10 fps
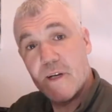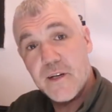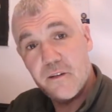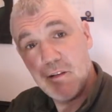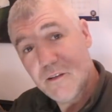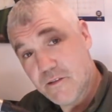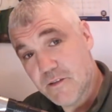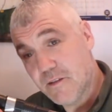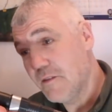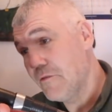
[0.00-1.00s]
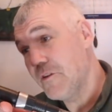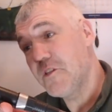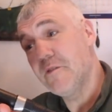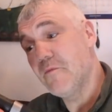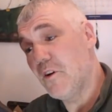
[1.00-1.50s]
my little
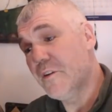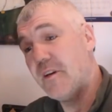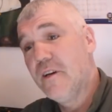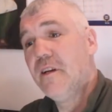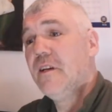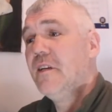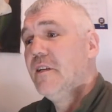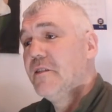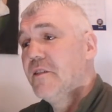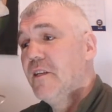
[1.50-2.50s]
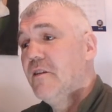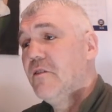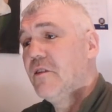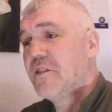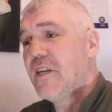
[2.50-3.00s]
fishing rod. It's a
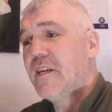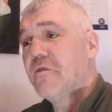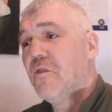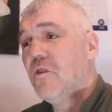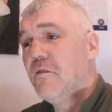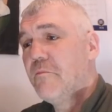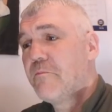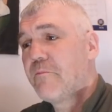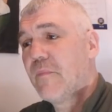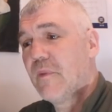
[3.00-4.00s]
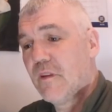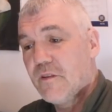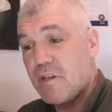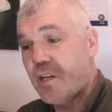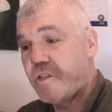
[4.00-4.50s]
little 6-foot
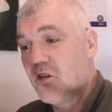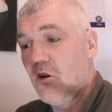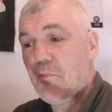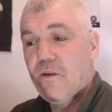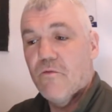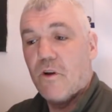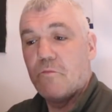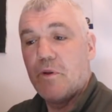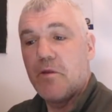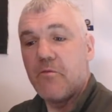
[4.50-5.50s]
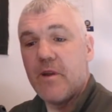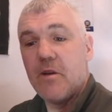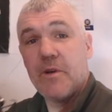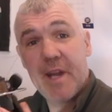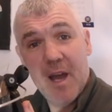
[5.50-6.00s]
telescopic rod with a
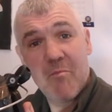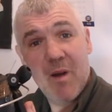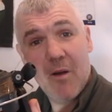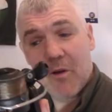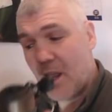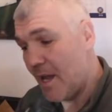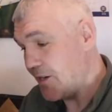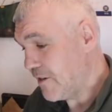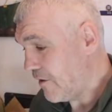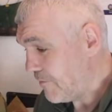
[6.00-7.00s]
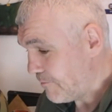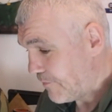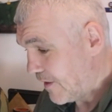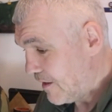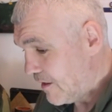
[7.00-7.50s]
reel with 9-pound line on.
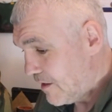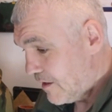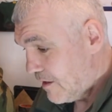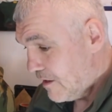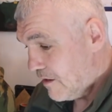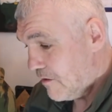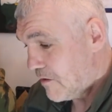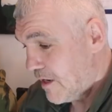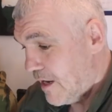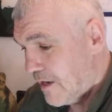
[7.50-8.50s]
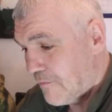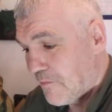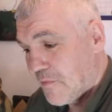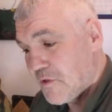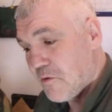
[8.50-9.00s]
Okay,
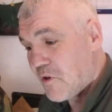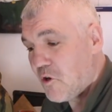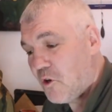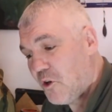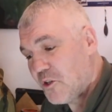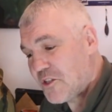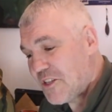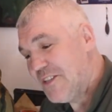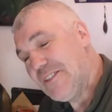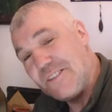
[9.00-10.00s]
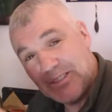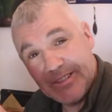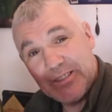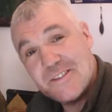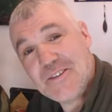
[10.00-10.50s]
so of course
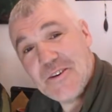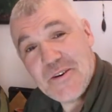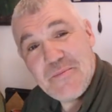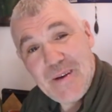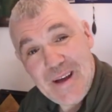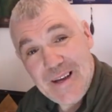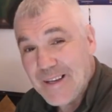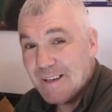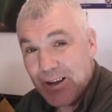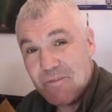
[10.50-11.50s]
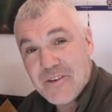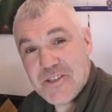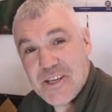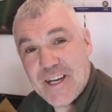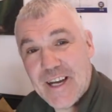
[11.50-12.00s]
there's going to be a
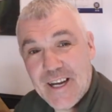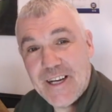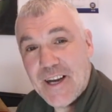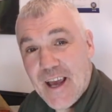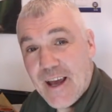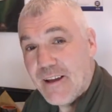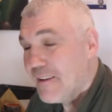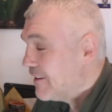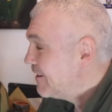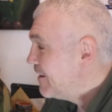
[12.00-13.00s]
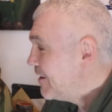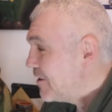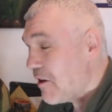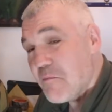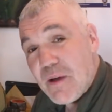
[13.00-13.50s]
fishing kit in there.
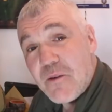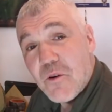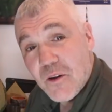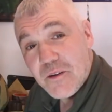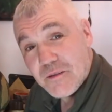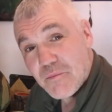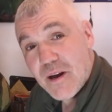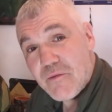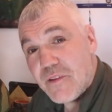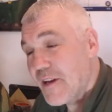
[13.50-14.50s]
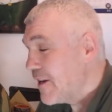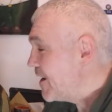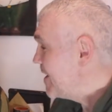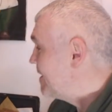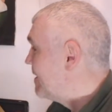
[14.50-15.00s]
Not a big one, but everything
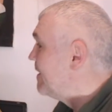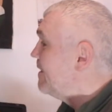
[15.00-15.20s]
I need.